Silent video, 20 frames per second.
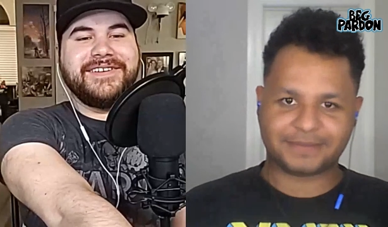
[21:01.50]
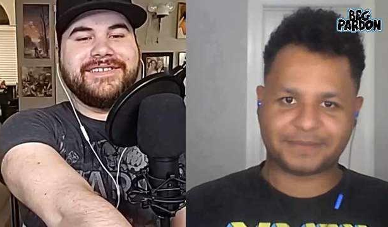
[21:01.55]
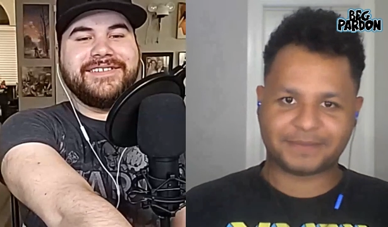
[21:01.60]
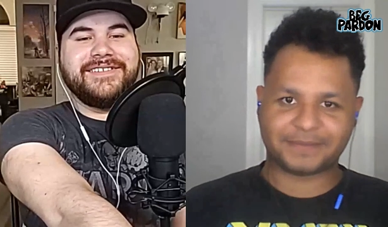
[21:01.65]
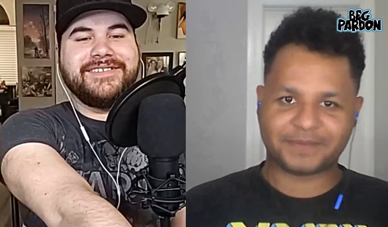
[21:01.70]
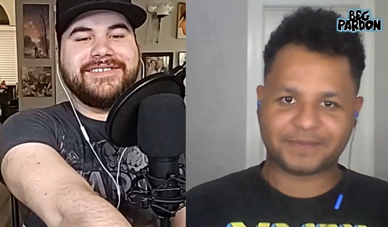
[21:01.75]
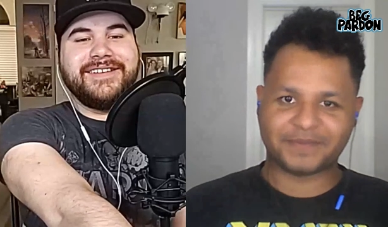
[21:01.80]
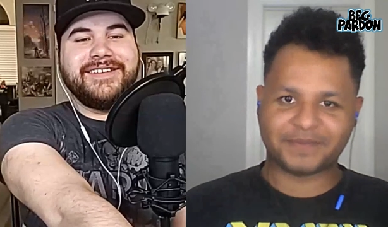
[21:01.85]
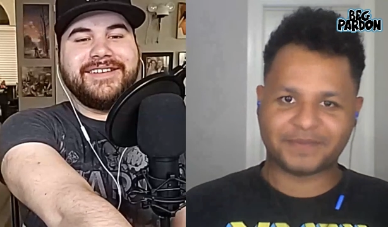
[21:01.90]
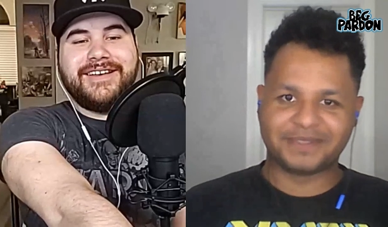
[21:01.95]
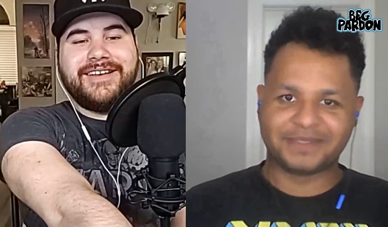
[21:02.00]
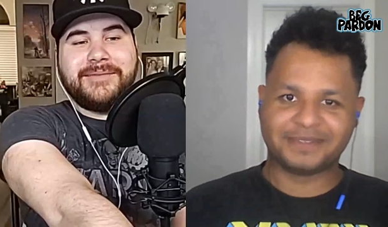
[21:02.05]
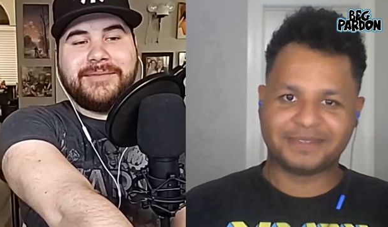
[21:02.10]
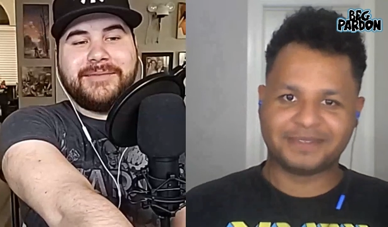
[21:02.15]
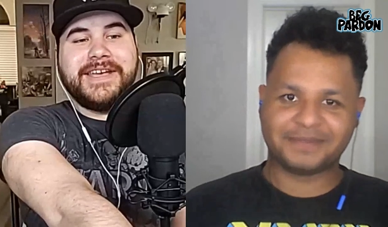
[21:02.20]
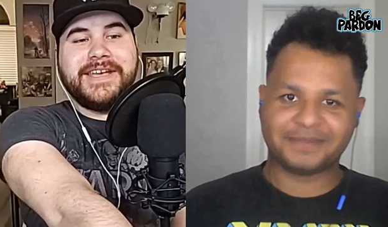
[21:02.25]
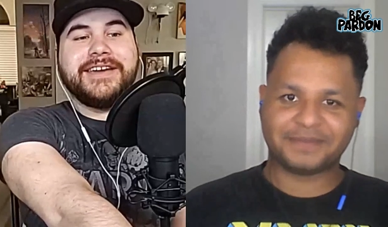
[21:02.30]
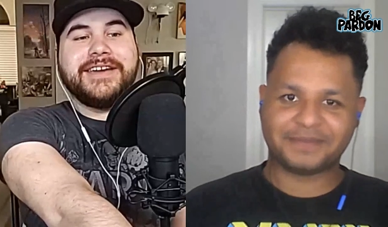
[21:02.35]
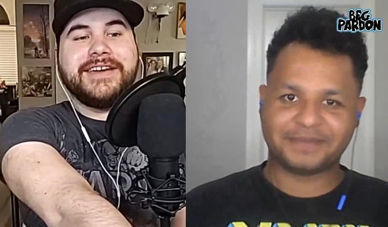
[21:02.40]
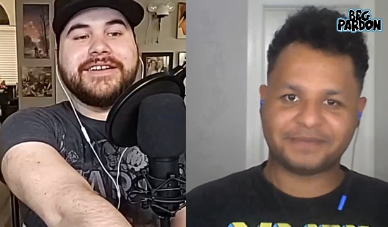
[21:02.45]
Speaker 1: if you,
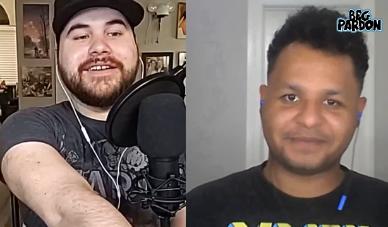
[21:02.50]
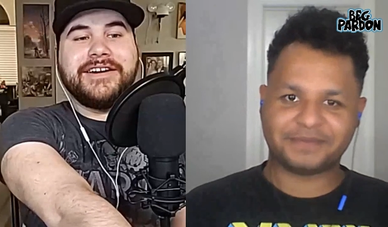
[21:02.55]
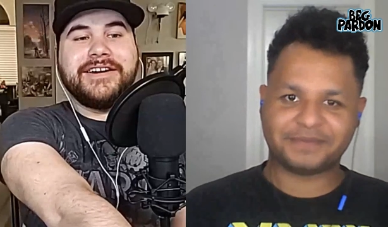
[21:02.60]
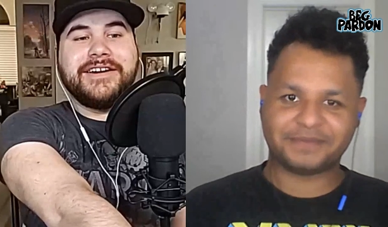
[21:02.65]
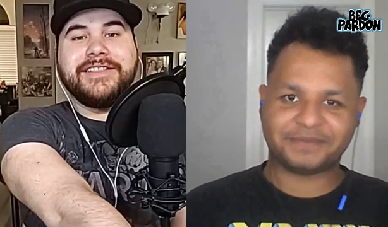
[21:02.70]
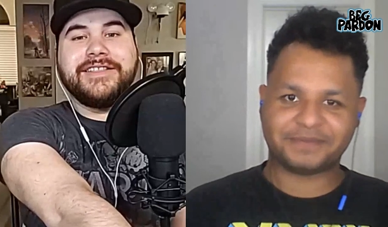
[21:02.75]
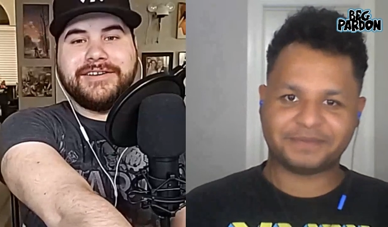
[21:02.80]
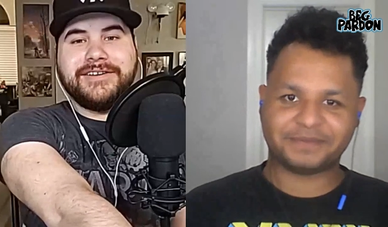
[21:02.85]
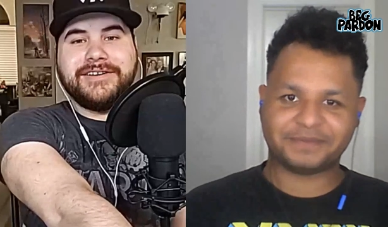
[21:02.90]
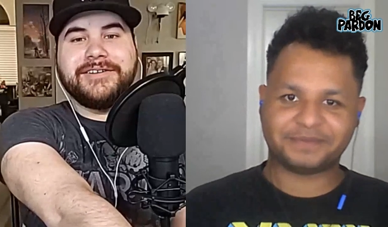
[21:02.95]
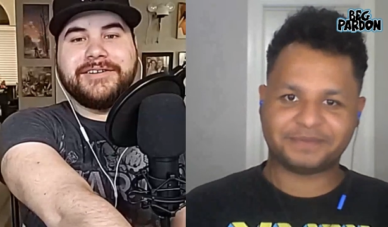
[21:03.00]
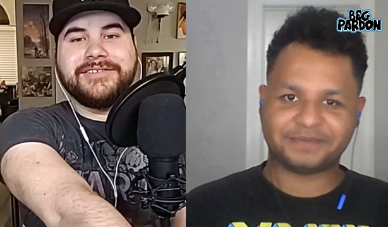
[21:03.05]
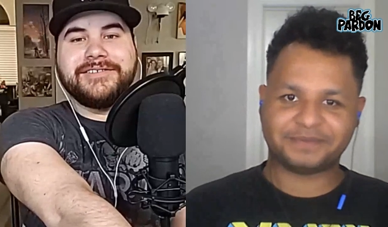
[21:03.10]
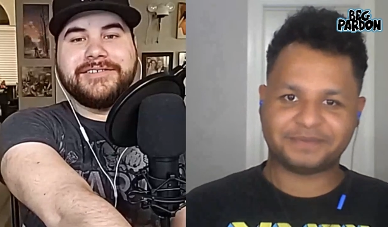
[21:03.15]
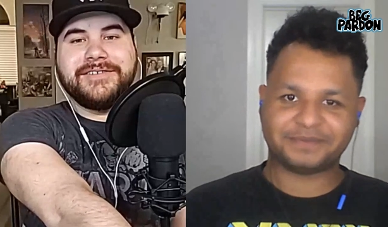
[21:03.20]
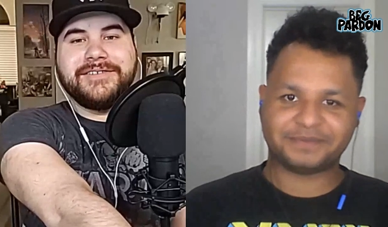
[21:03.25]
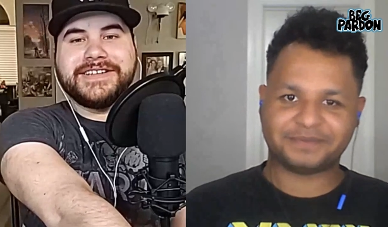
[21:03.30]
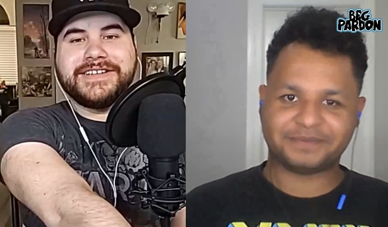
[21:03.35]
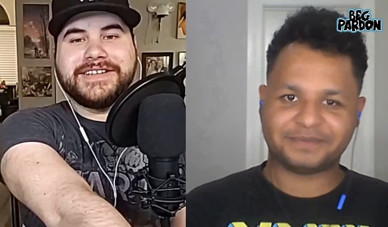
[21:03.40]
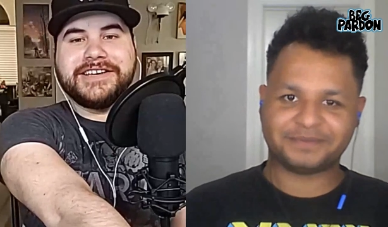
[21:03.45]
I'm taking a cut
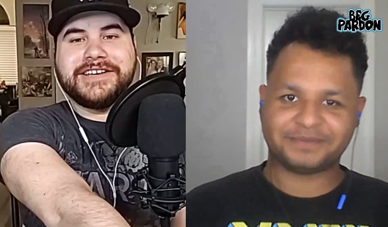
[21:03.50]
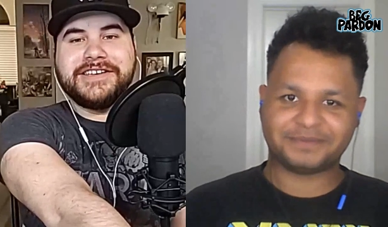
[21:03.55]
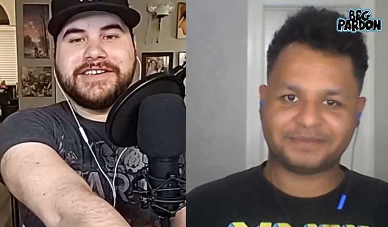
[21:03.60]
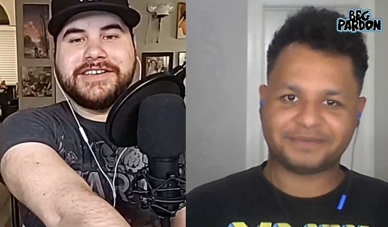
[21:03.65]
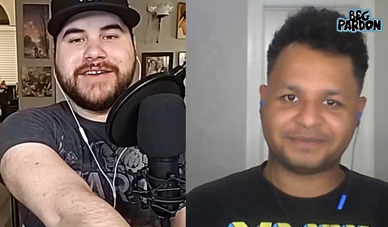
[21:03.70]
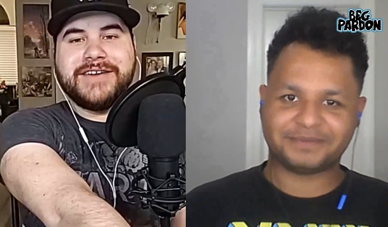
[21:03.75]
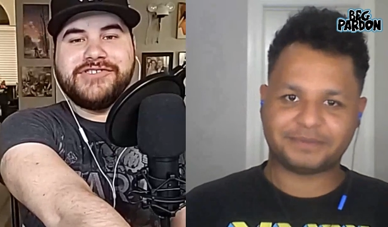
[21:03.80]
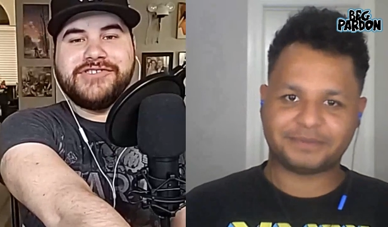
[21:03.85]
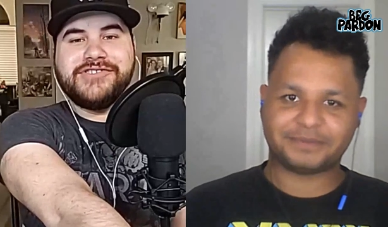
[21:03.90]
though. If I tell